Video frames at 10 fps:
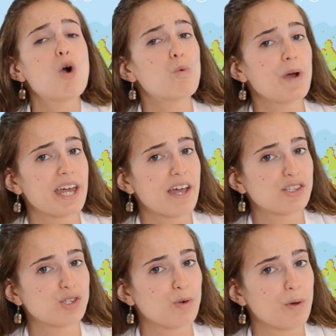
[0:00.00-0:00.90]
we're going
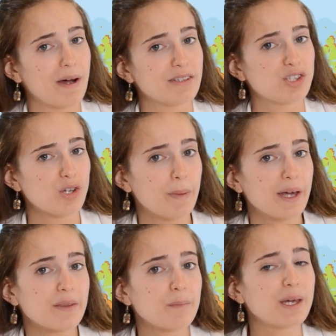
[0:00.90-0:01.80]
to talk about a
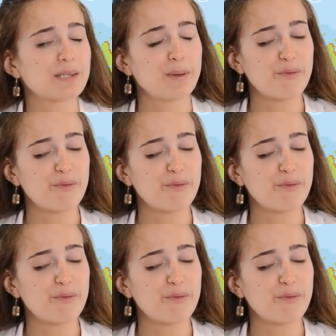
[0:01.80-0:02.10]
topic that makes me